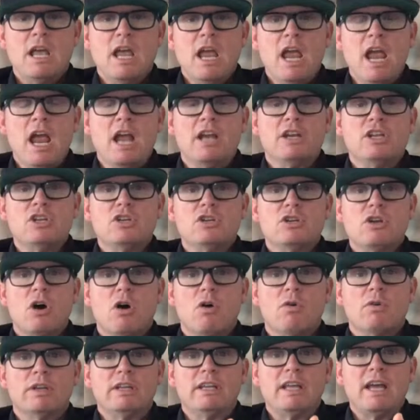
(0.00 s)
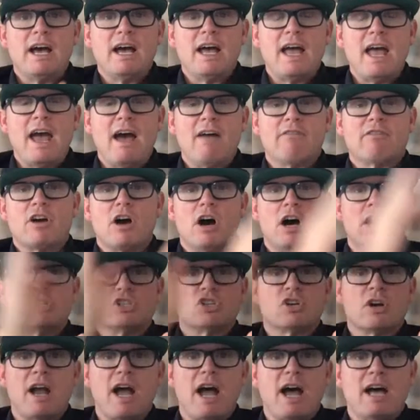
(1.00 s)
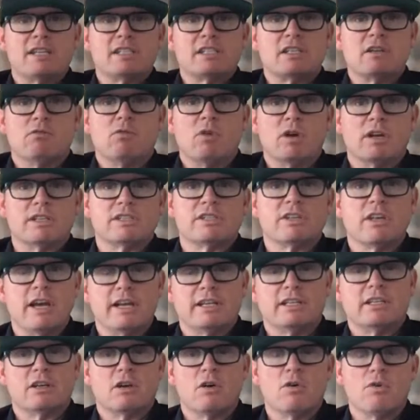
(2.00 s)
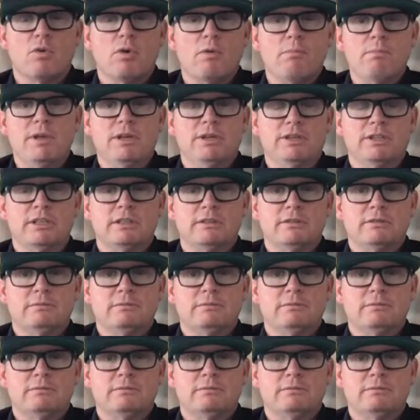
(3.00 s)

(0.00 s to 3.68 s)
And you don't yet have contrast of what it's like to go to $1 billion.